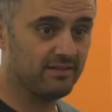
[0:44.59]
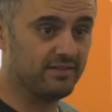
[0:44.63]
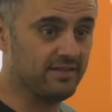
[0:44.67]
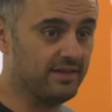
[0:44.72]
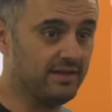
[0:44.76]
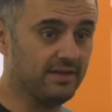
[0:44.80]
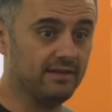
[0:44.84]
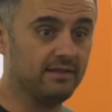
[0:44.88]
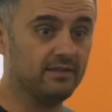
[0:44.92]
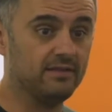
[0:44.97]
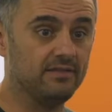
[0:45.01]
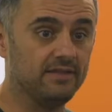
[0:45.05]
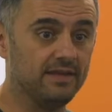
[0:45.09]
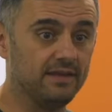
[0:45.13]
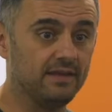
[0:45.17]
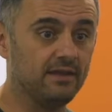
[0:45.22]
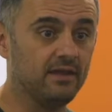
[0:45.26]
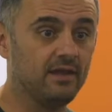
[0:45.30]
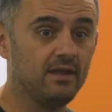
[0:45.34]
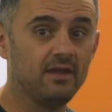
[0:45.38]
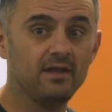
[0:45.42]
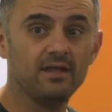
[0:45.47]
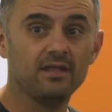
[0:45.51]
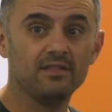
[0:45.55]

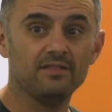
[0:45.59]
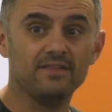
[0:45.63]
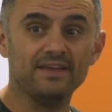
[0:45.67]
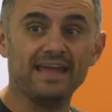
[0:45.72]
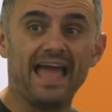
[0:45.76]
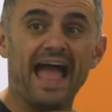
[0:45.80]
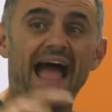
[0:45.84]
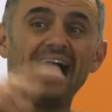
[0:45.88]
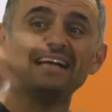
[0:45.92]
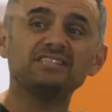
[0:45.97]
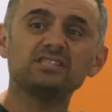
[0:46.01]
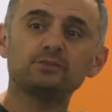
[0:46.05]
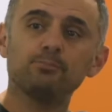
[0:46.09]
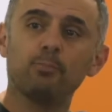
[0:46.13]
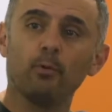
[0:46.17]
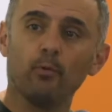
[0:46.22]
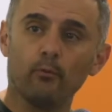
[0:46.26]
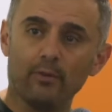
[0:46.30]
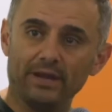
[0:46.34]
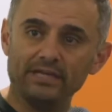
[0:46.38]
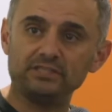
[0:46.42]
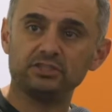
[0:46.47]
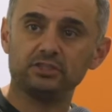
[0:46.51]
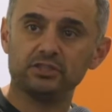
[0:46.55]
The
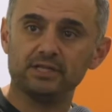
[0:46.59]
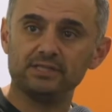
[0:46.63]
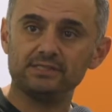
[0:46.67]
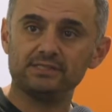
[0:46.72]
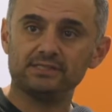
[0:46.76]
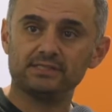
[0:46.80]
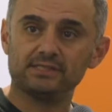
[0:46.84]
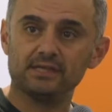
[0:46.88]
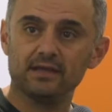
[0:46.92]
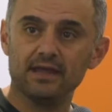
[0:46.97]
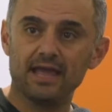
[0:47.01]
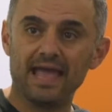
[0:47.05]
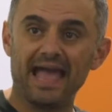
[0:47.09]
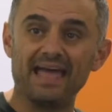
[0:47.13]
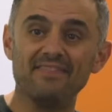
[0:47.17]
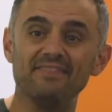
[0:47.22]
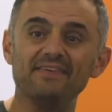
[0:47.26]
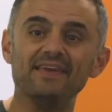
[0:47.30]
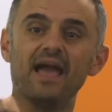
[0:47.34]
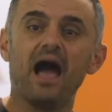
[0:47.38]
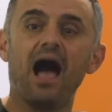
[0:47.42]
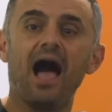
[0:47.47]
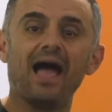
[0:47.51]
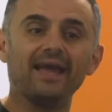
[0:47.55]
aspirations
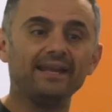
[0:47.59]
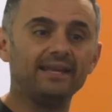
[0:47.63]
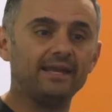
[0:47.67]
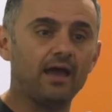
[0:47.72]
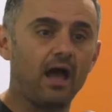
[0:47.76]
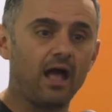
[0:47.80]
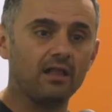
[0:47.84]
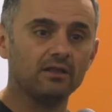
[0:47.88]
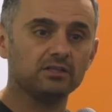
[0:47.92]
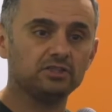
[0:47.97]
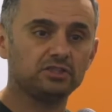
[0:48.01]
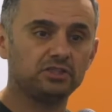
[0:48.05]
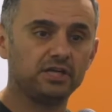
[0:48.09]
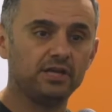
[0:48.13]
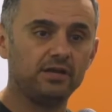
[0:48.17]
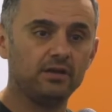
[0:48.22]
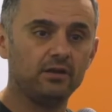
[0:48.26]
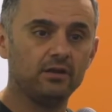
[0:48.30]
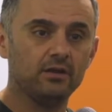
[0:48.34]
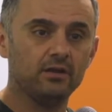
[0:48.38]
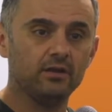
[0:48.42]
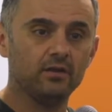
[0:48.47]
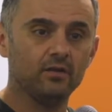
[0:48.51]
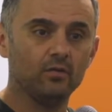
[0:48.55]
and the
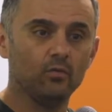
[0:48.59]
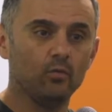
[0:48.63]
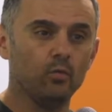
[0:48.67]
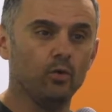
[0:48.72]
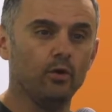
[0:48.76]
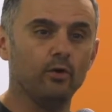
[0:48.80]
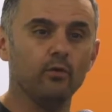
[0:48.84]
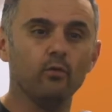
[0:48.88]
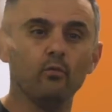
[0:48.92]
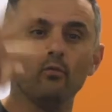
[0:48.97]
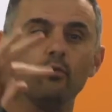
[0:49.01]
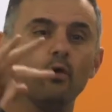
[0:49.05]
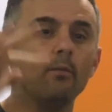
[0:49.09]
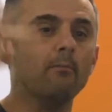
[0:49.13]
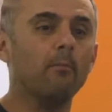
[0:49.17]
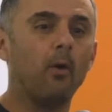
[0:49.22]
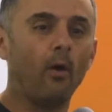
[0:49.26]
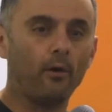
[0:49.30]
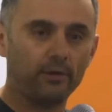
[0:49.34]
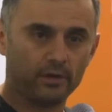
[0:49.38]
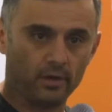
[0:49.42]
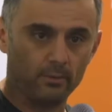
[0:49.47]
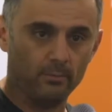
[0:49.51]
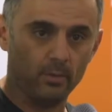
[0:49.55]
ideology were
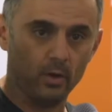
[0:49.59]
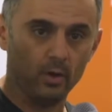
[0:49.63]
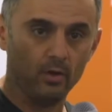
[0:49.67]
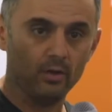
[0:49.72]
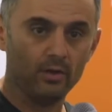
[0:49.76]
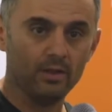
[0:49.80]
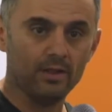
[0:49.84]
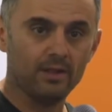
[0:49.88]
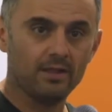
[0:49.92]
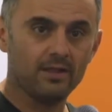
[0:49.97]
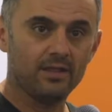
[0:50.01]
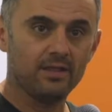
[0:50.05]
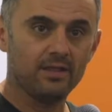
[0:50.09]
remarkable.